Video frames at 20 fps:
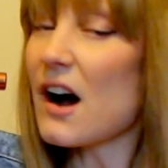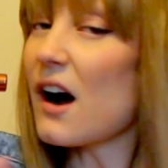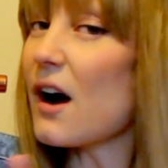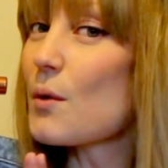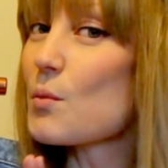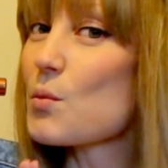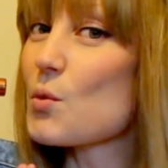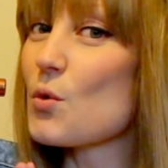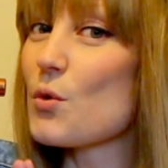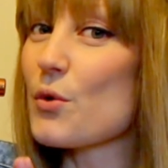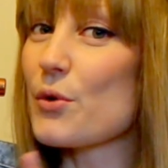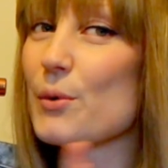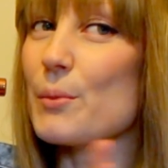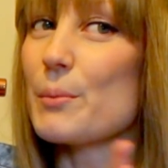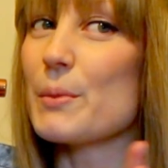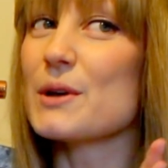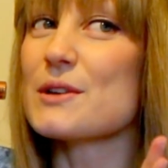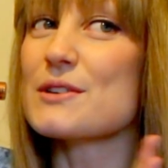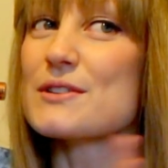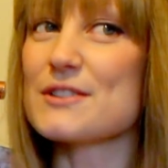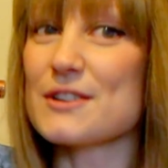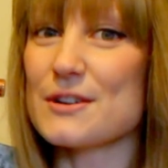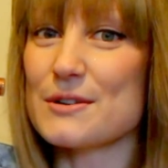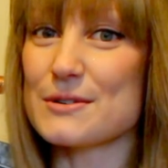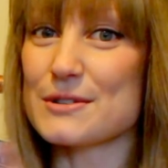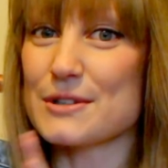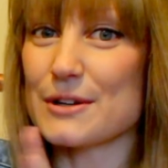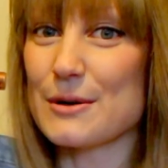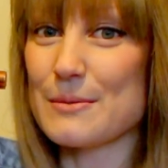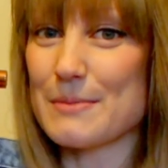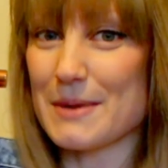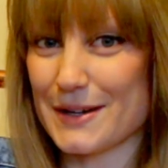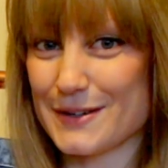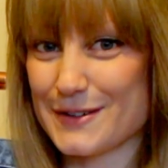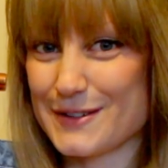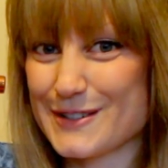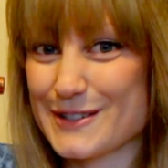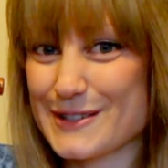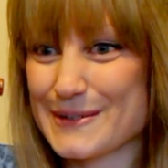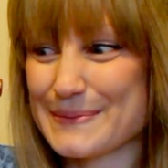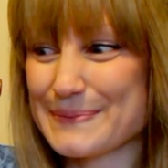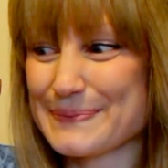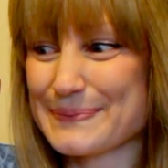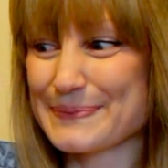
I wore them so much.